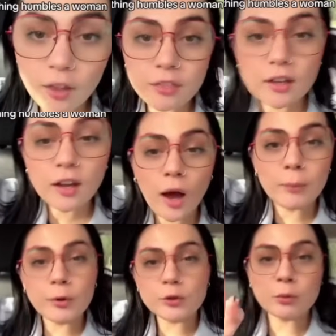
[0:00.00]
Nothing
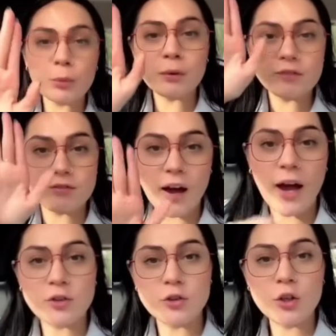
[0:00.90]
humbles a woman
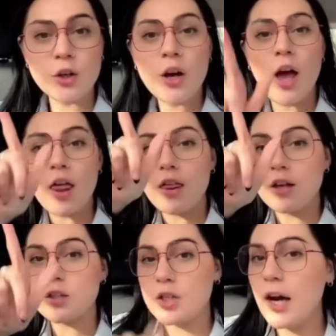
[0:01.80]
faster
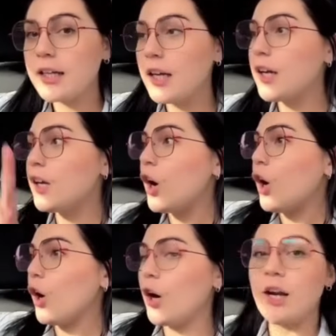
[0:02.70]
than checking
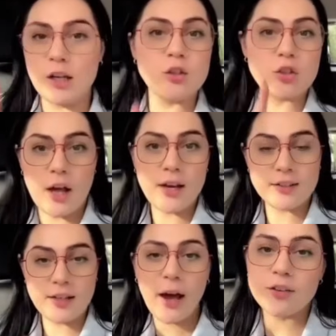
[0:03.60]
her hinge
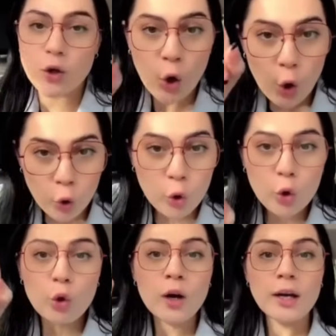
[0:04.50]
likes, as in
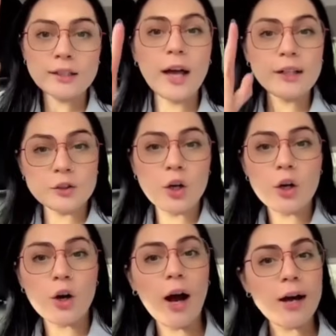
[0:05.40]
who liked
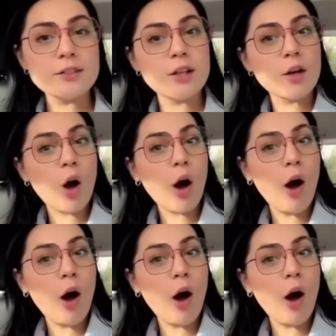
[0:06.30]
her, as in